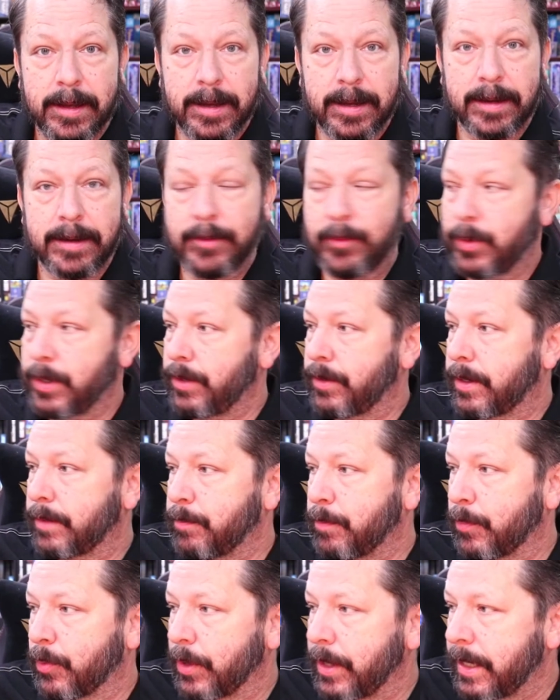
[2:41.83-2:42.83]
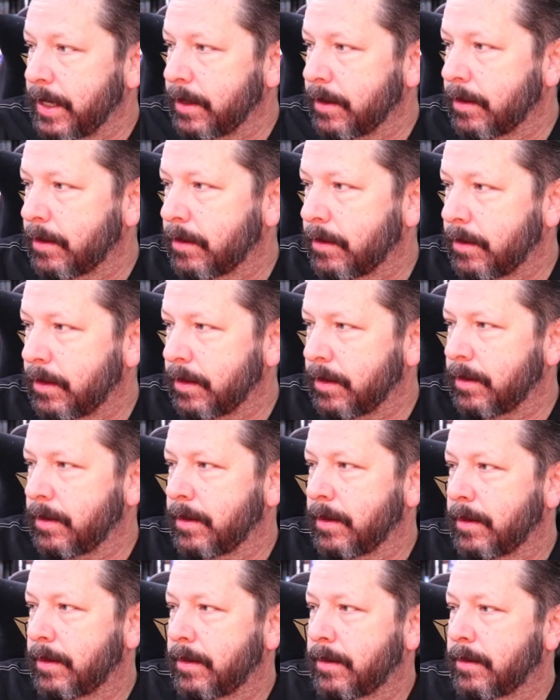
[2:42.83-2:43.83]
where you can bring
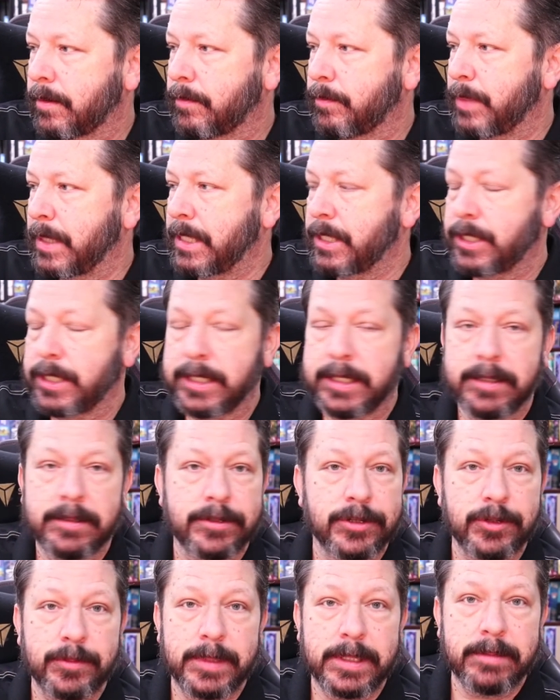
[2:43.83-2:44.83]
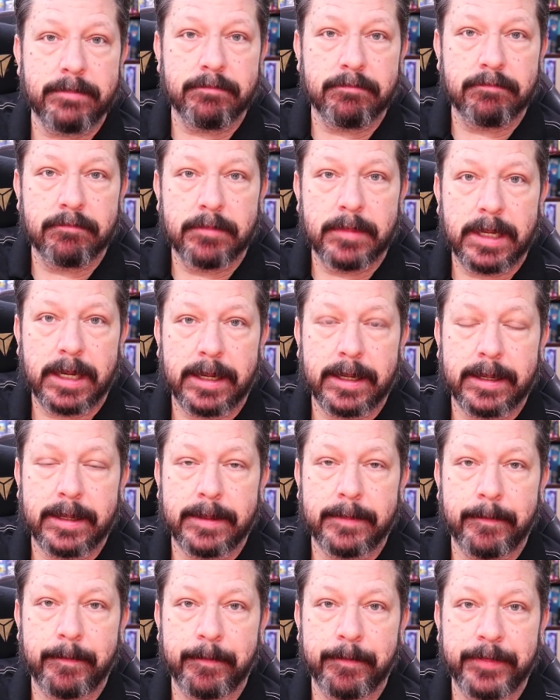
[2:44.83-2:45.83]
the benchy to me,
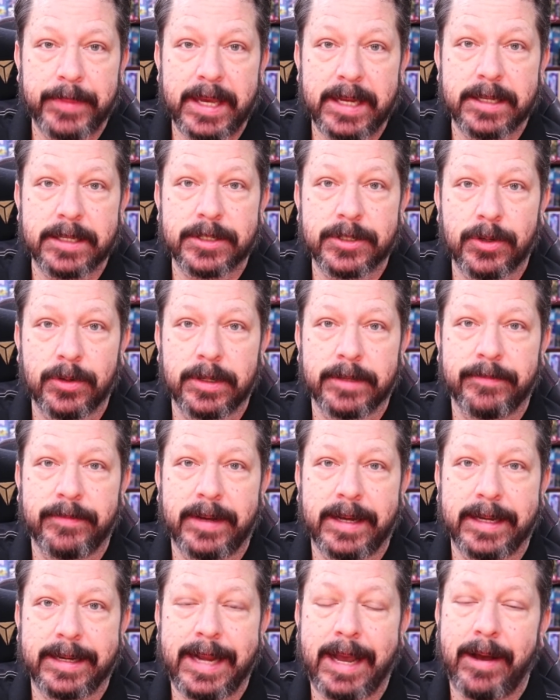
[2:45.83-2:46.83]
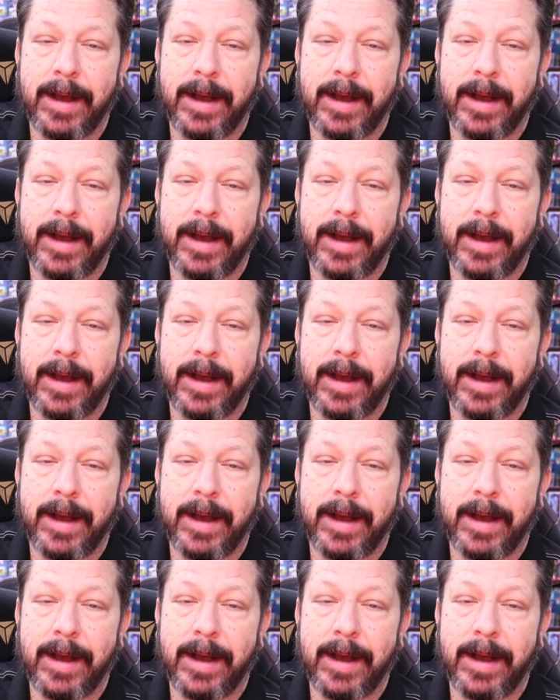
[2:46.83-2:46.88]
that is totally fine.